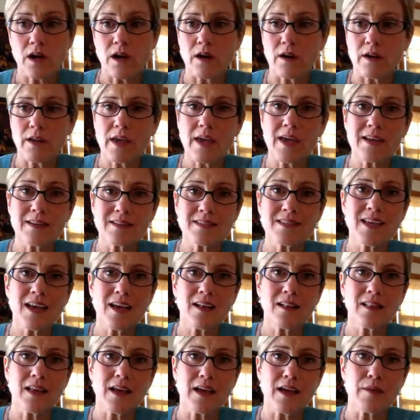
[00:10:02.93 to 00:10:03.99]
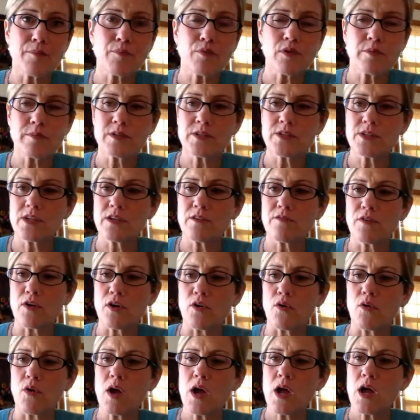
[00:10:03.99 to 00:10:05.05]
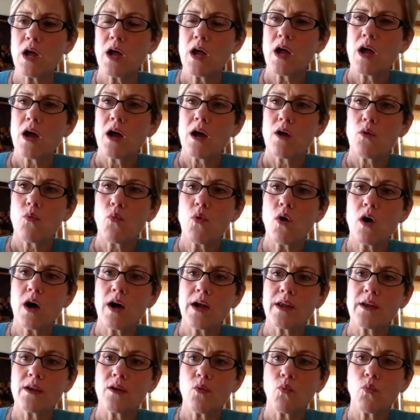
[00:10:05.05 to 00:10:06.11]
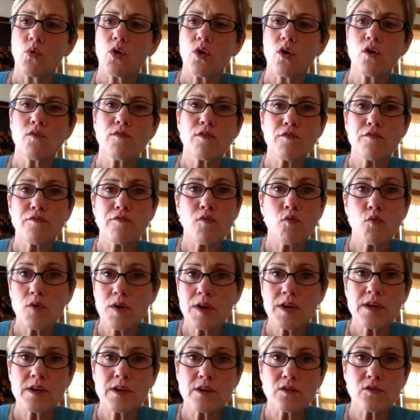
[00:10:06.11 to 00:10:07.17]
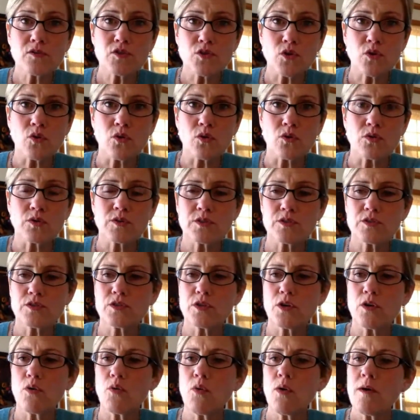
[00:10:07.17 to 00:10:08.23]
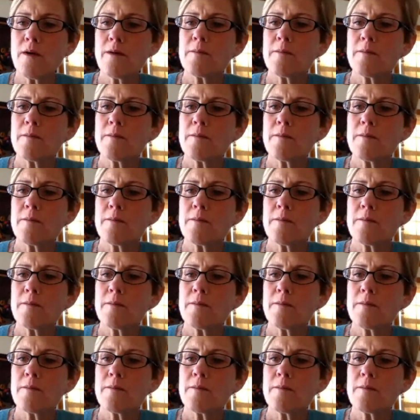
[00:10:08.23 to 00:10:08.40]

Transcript: Cantelle Primitivo wine were over 40 years old. So